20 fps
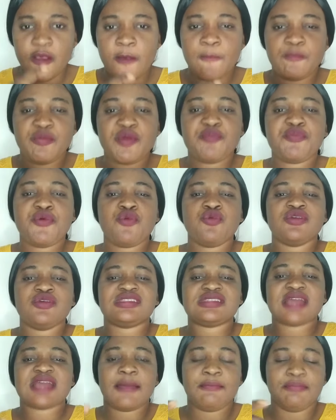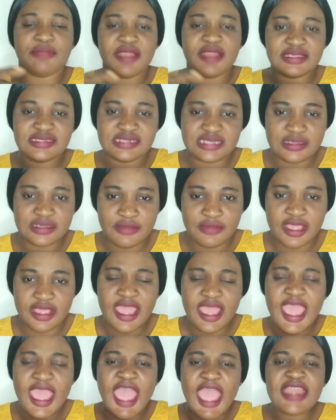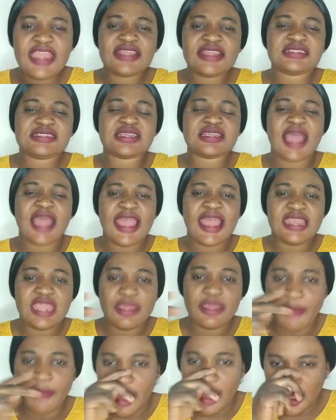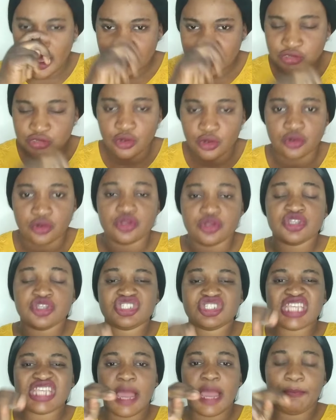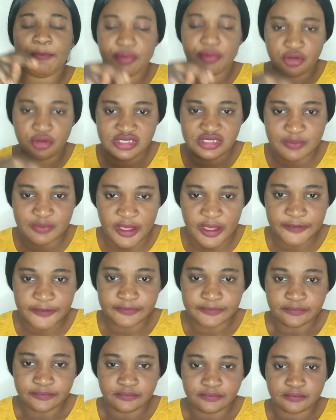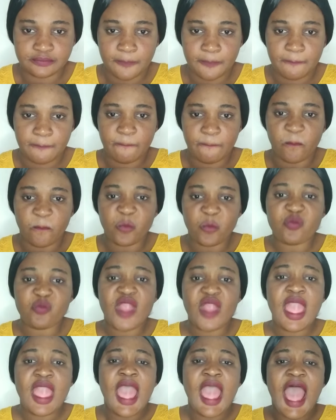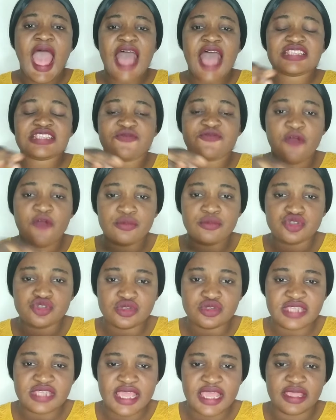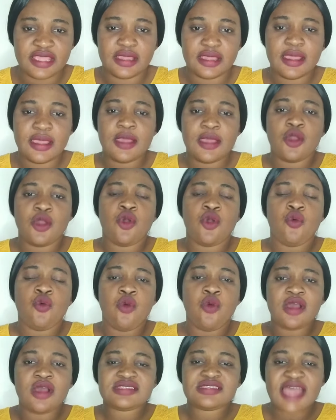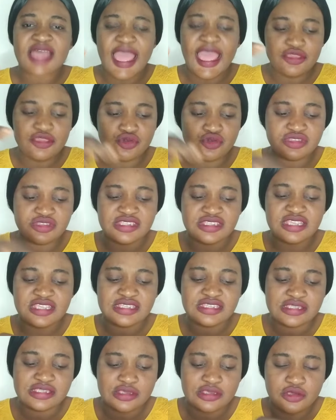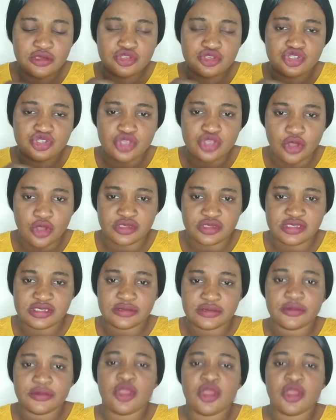people will start blessing me. Anything I lay my hands on shall prosper. As from today, once I use this salt,